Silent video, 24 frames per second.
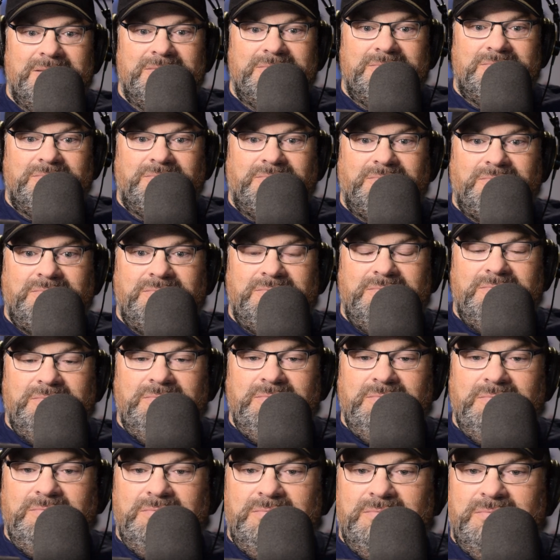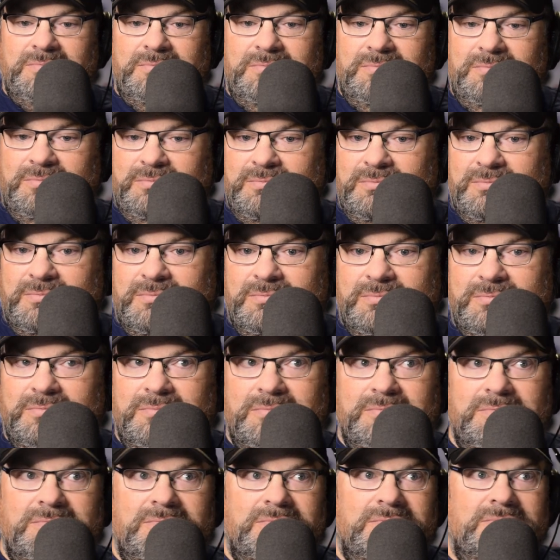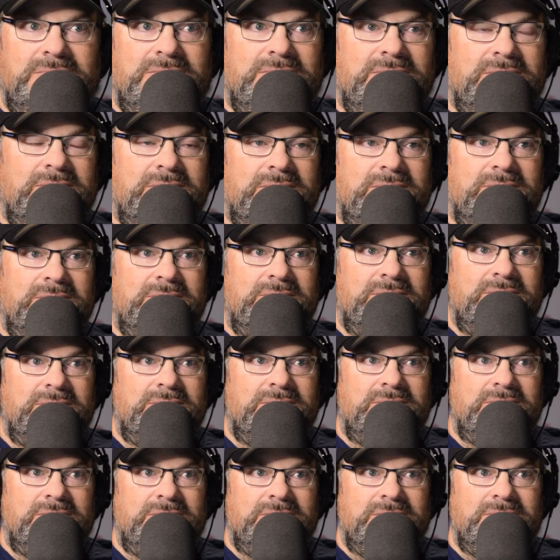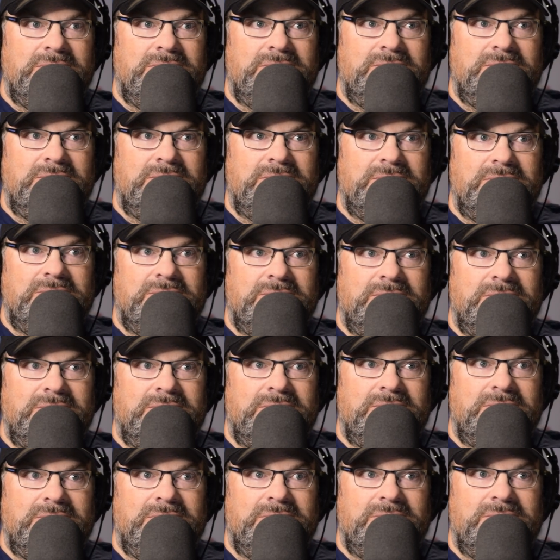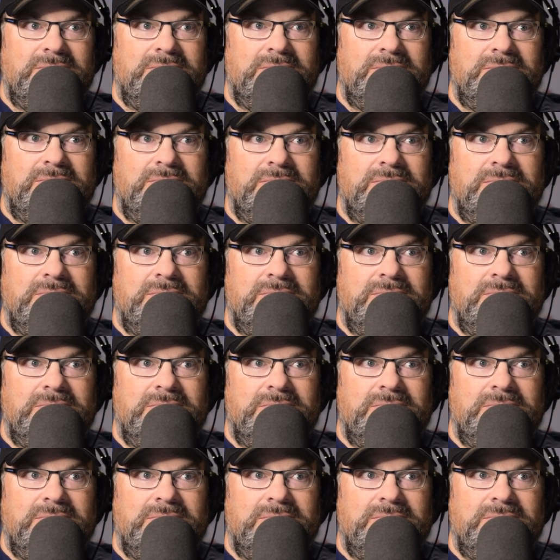(silent)